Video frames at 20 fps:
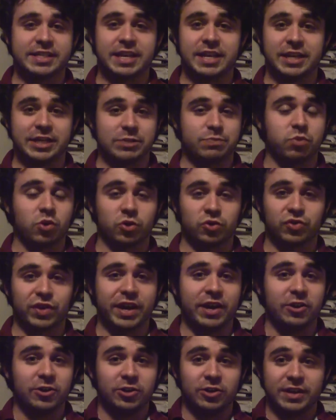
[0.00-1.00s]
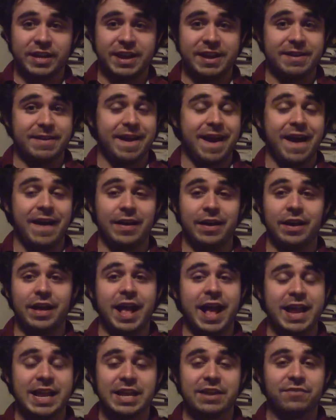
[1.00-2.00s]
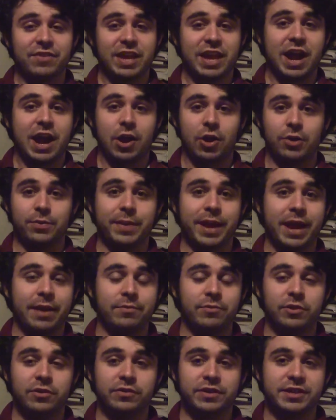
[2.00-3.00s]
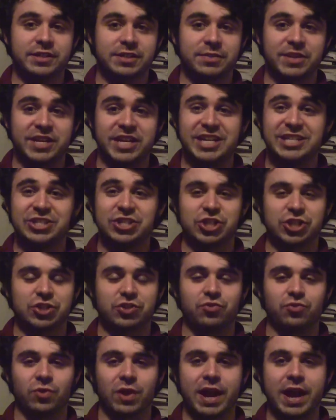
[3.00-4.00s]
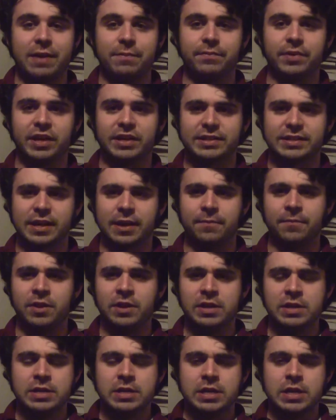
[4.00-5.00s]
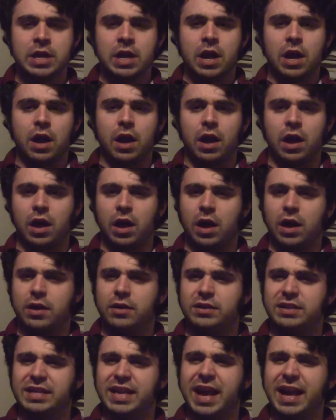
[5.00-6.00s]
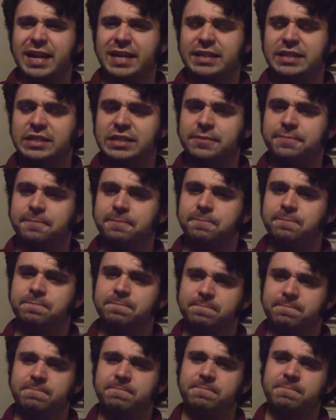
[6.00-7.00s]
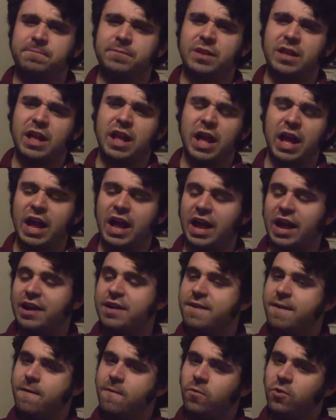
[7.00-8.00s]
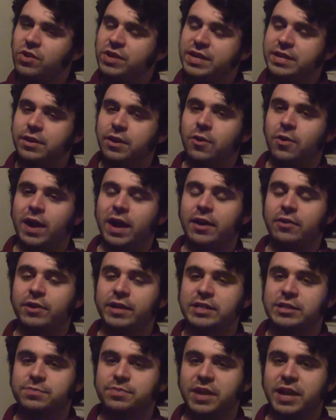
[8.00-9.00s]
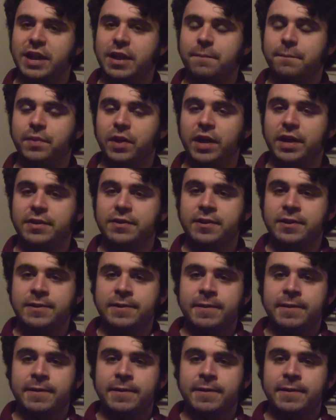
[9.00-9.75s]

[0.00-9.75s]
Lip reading: than his portrayal in any of the Iron Man movies. I mean, he's just great. But, yeah, it's, I don't really know how to explain it, but